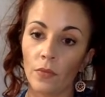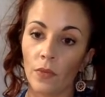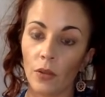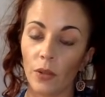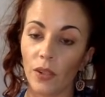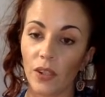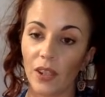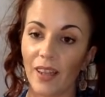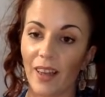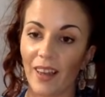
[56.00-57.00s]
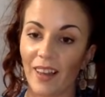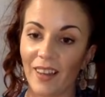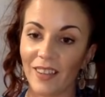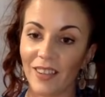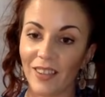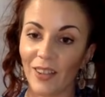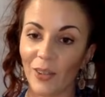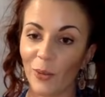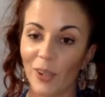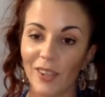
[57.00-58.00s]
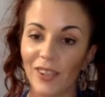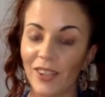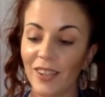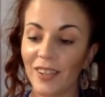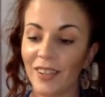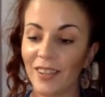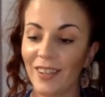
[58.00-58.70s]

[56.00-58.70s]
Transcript: What's good, guys? What's good?